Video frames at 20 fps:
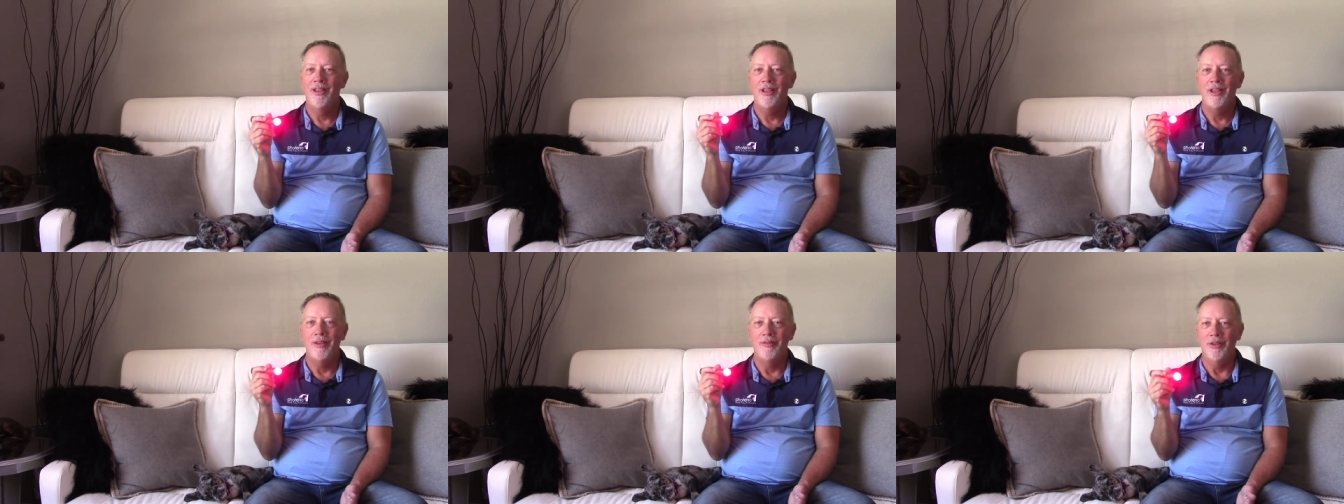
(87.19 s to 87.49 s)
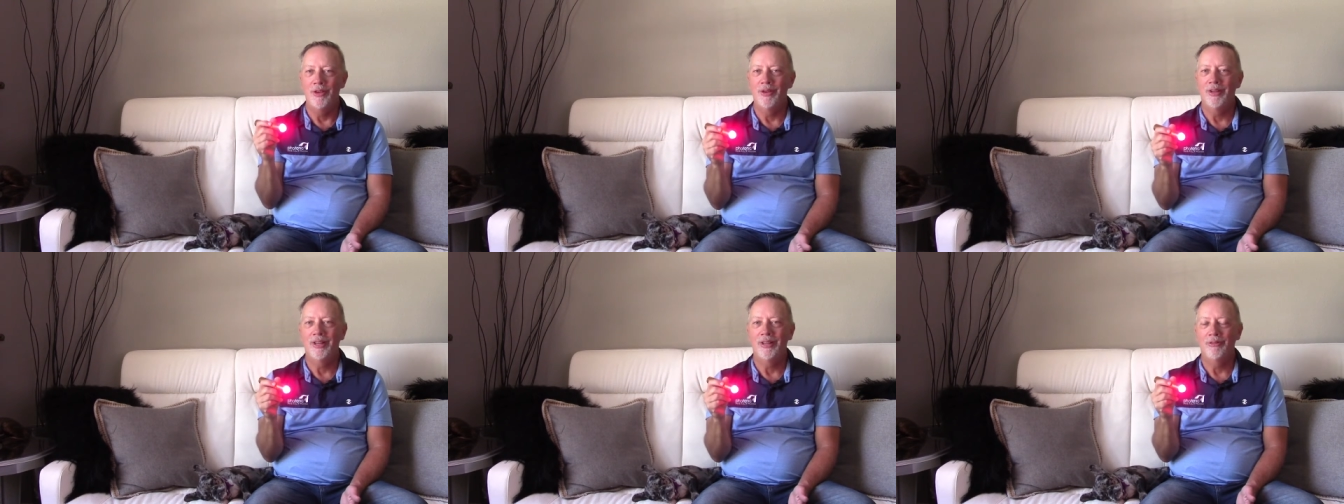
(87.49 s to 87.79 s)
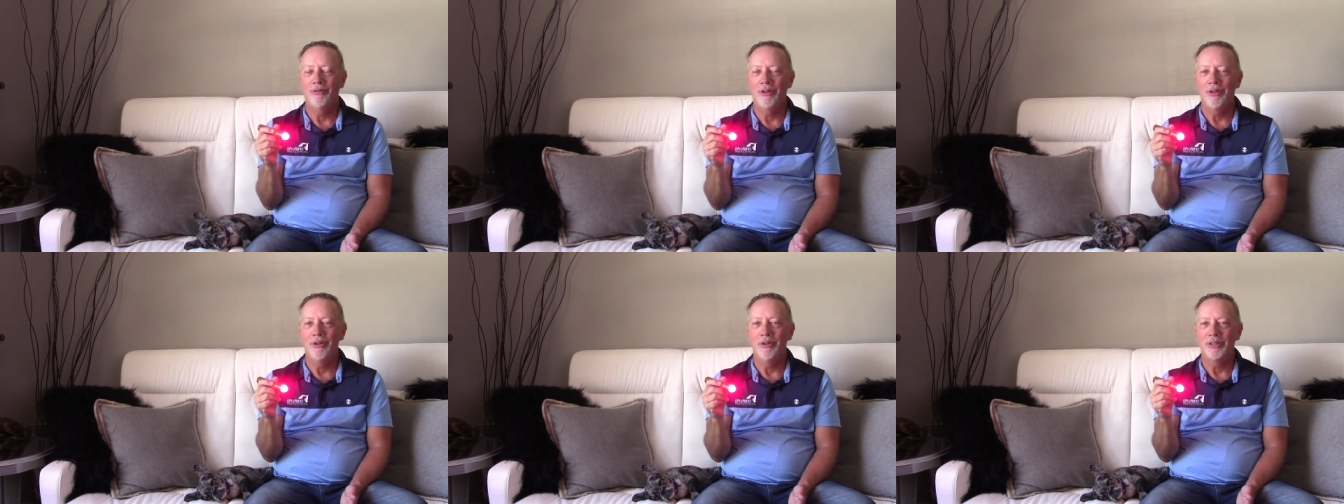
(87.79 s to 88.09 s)
if you can
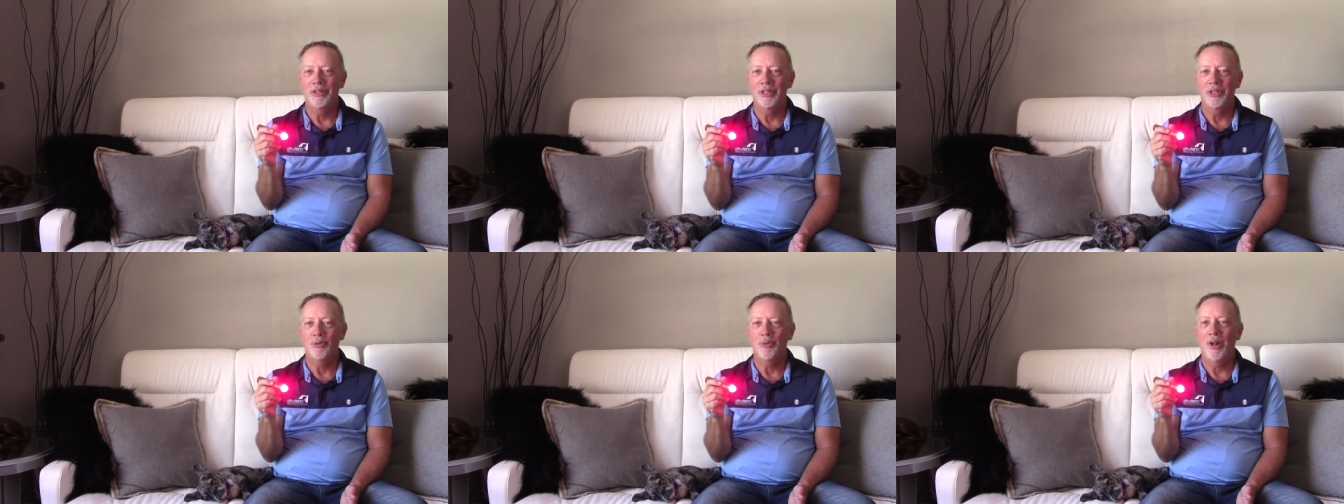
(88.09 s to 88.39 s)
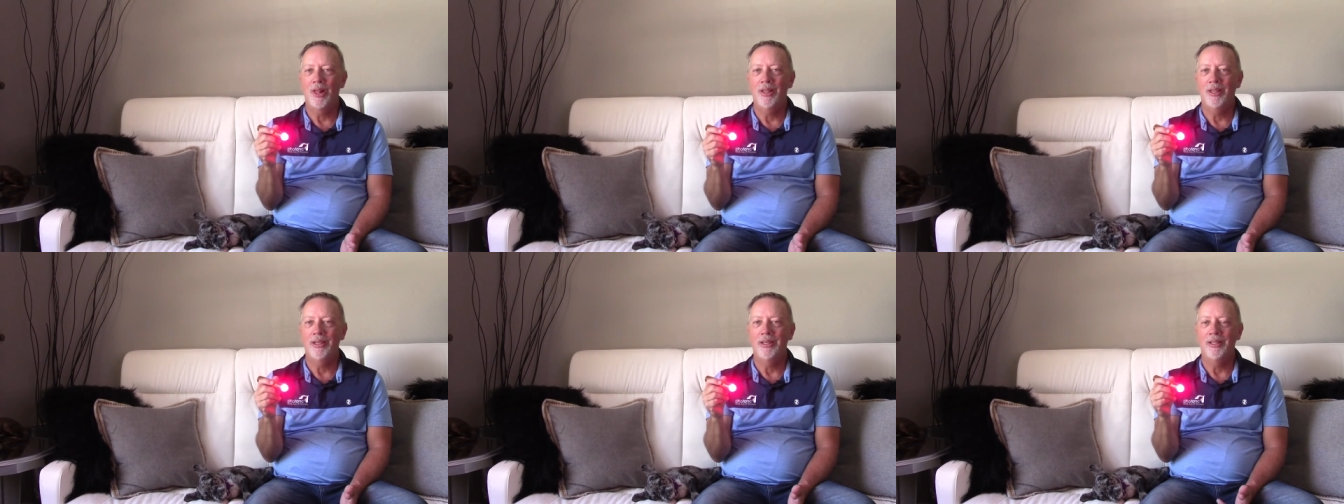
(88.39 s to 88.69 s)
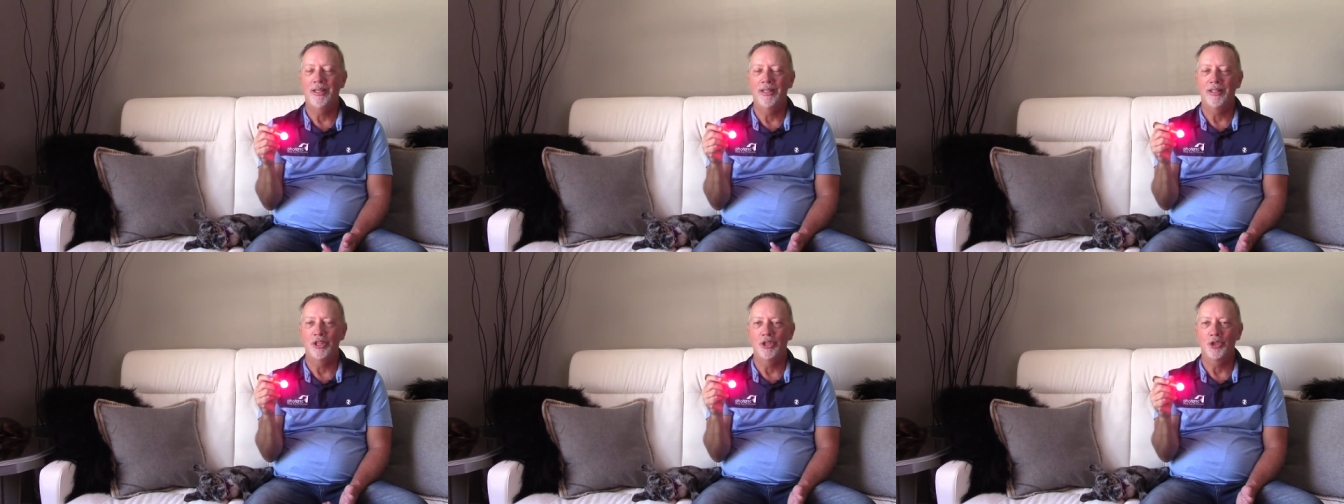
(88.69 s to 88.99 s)
reduce the
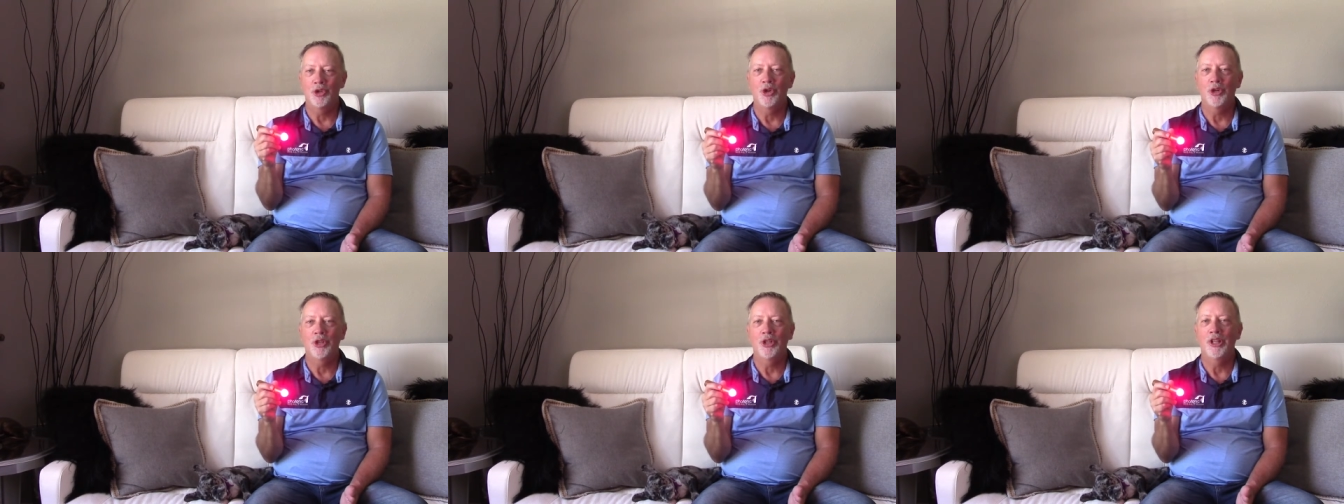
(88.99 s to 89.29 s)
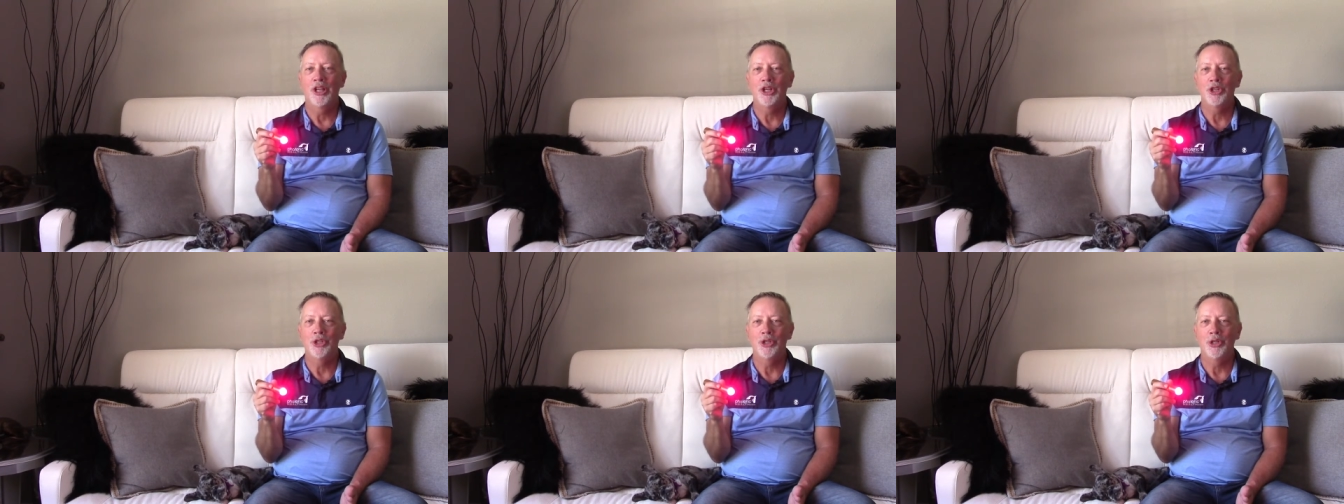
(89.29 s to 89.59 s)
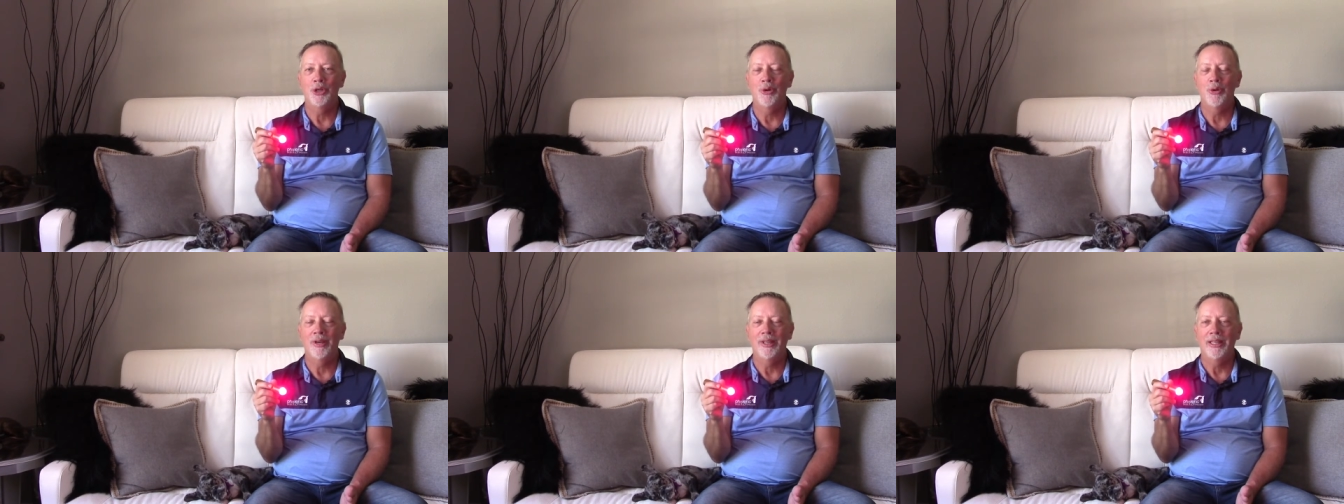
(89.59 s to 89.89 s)
swelling, get the
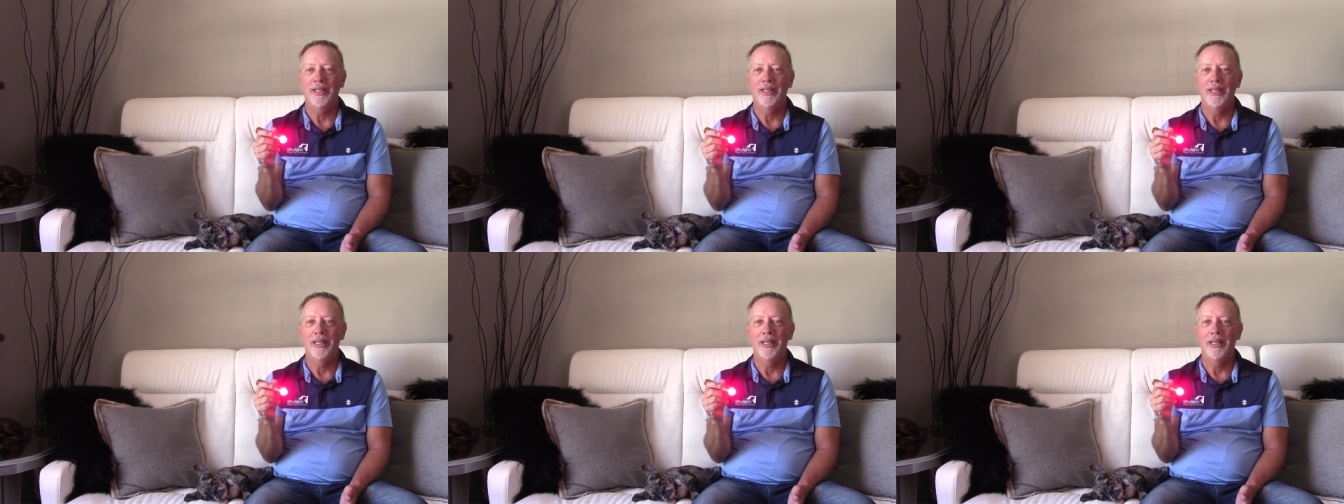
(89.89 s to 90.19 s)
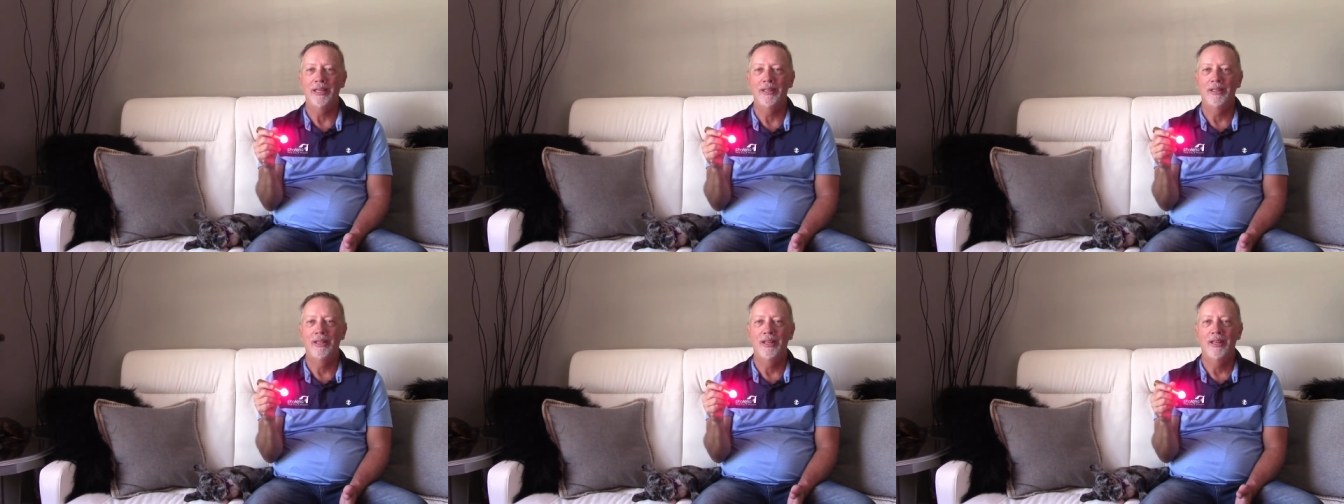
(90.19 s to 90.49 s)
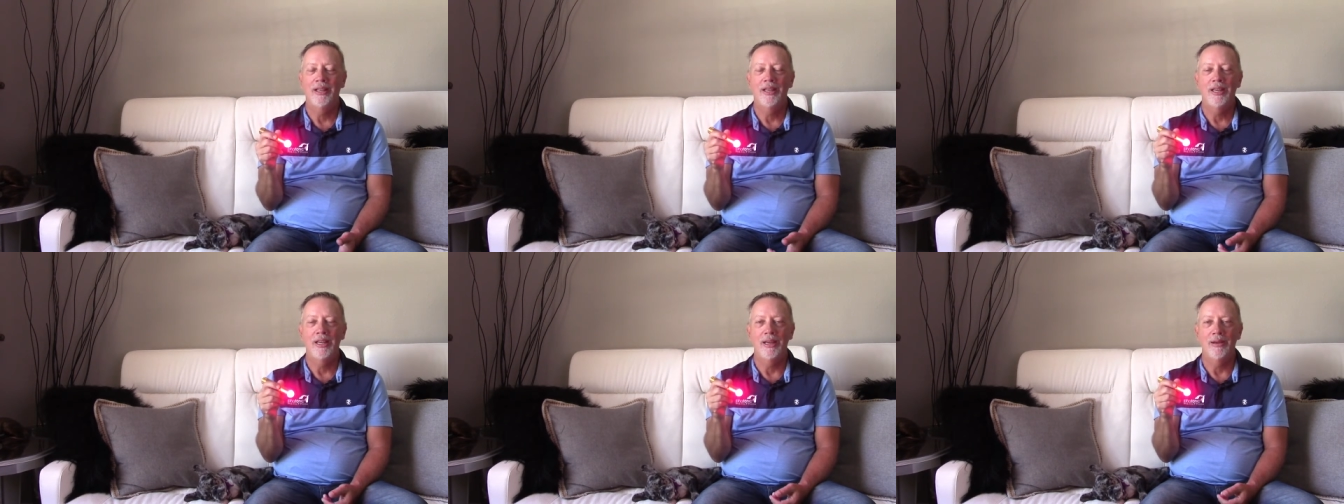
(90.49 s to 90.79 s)
circulation going again,
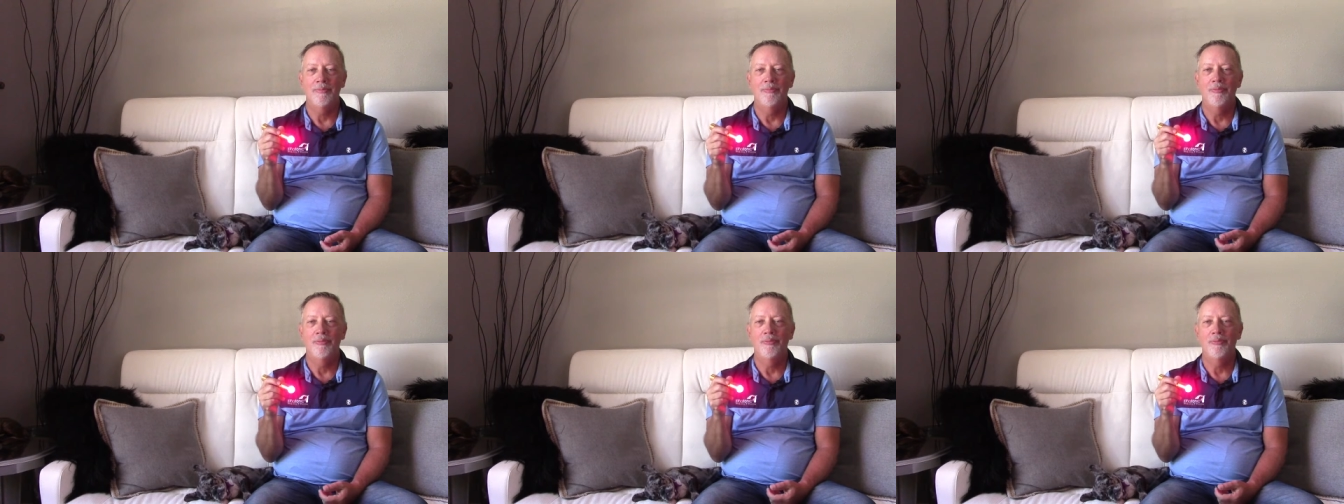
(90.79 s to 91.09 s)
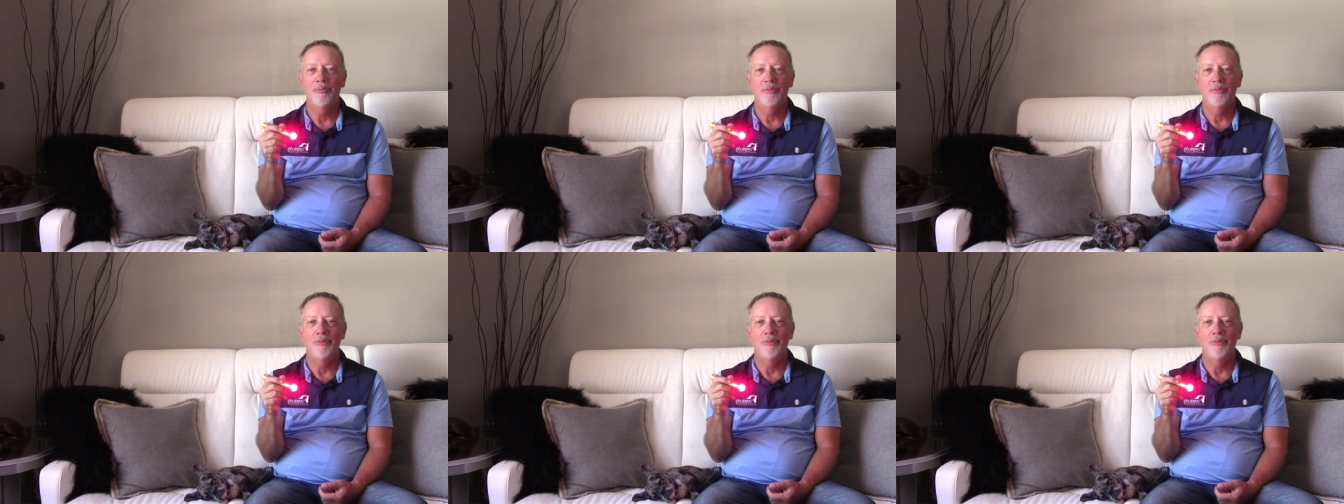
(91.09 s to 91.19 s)
it,